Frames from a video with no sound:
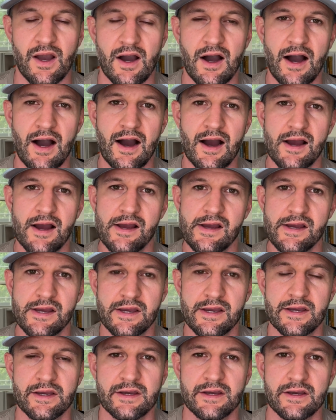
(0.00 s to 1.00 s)

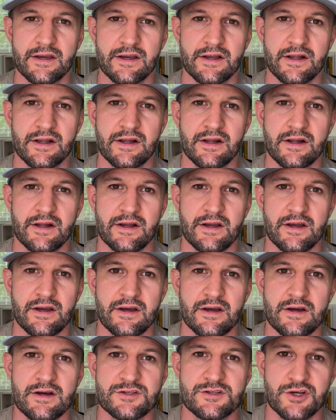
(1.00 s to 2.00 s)
I
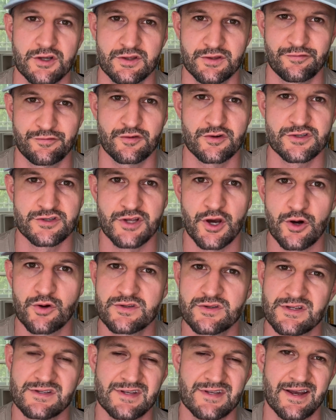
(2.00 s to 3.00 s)
took the first
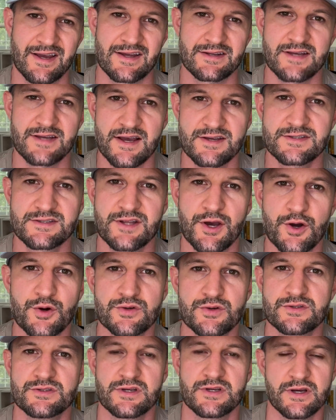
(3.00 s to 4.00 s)
dose. It's like a test
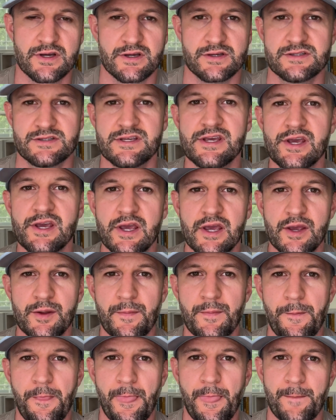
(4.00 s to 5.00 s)
dose to see
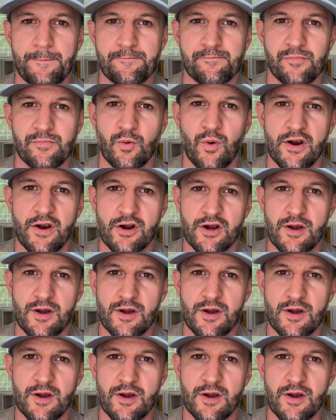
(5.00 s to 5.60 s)
where your